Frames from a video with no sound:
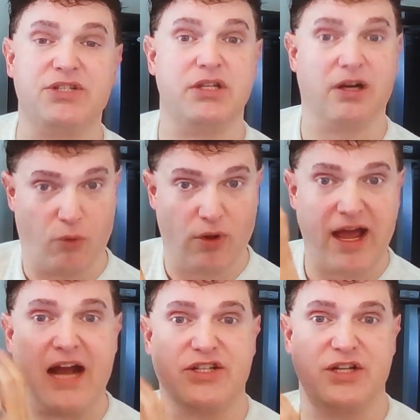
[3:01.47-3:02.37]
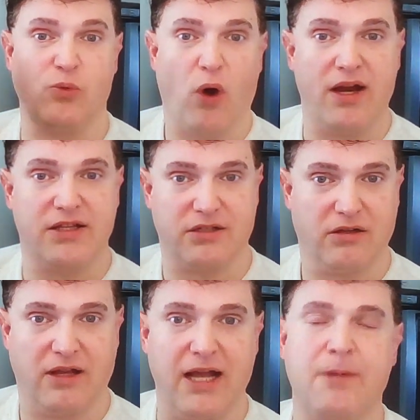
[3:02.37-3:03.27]
in there of what I actually want it to
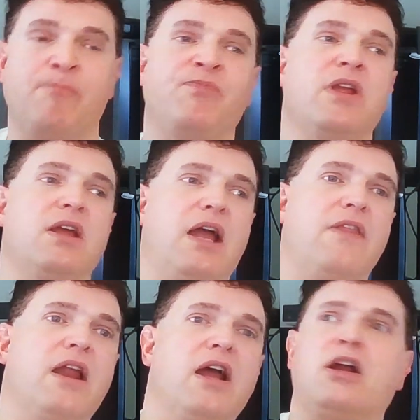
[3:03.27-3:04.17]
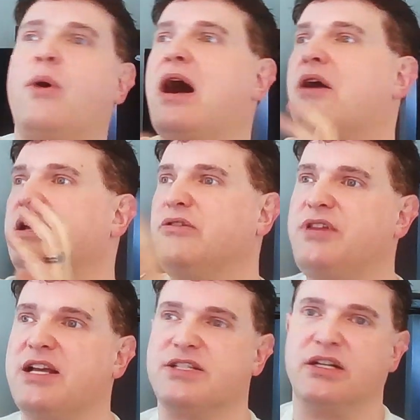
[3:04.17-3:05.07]
look like. And then I go out and I do
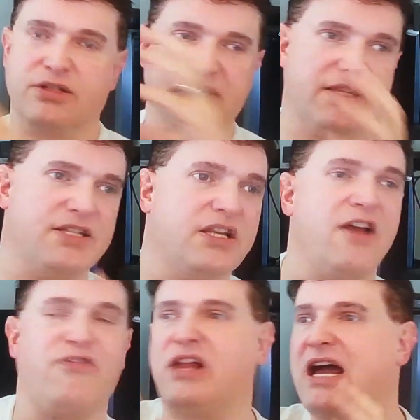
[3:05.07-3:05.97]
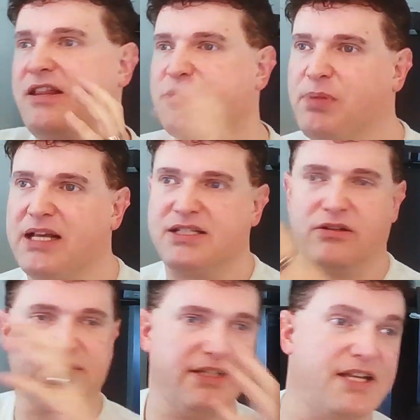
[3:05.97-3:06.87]
this, and it looks like this. And I fly to this place, and it
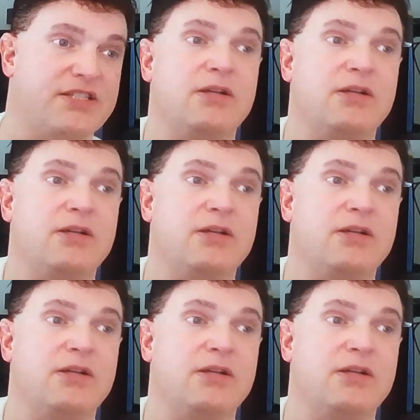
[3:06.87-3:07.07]
looks like this.